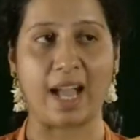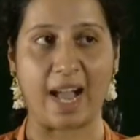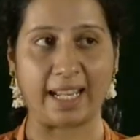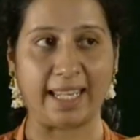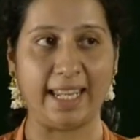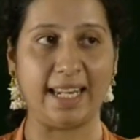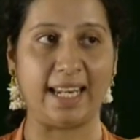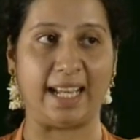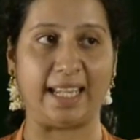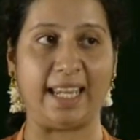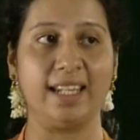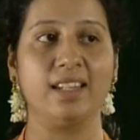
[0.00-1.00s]
again and
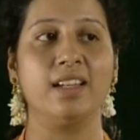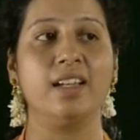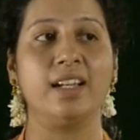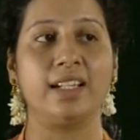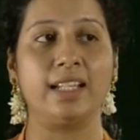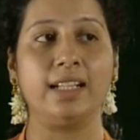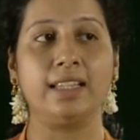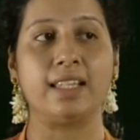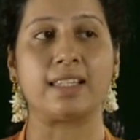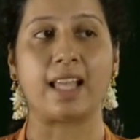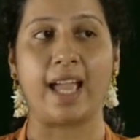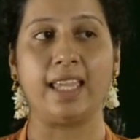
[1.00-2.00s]
again till
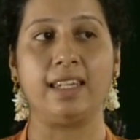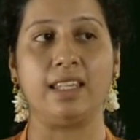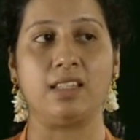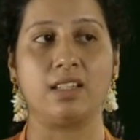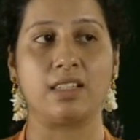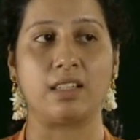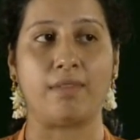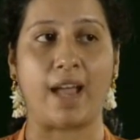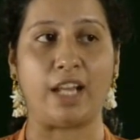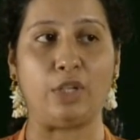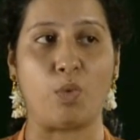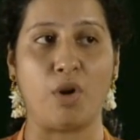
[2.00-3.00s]
this I reaches the
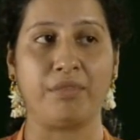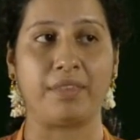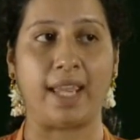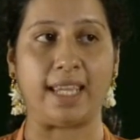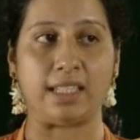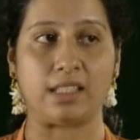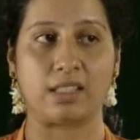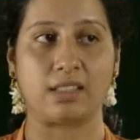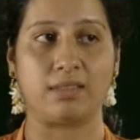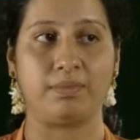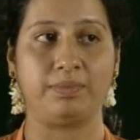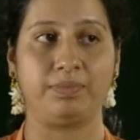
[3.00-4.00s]
value of 8.
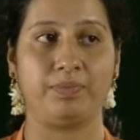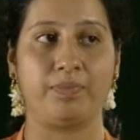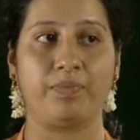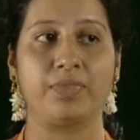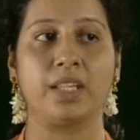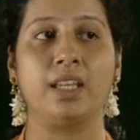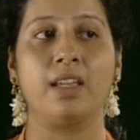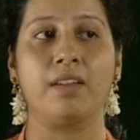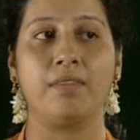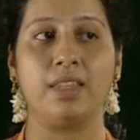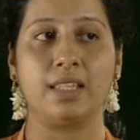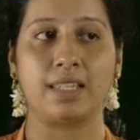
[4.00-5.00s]

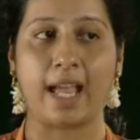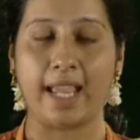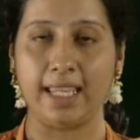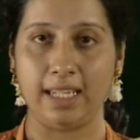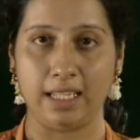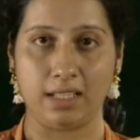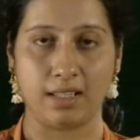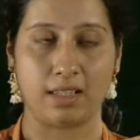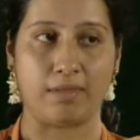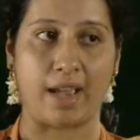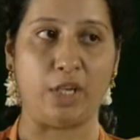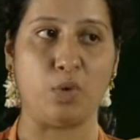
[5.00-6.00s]
When this I reaches the
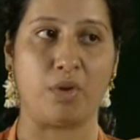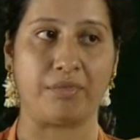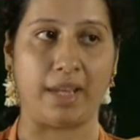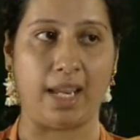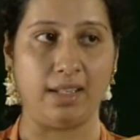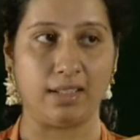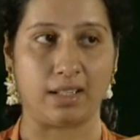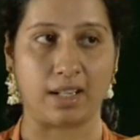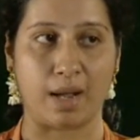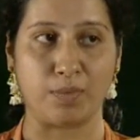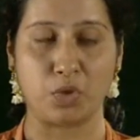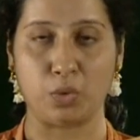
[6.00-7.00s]
value of 8, it
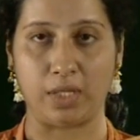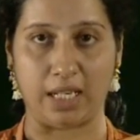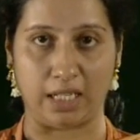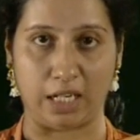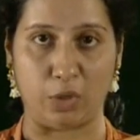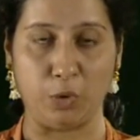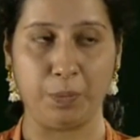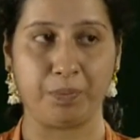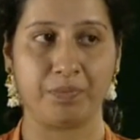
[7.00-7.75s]
comes to the inner loop,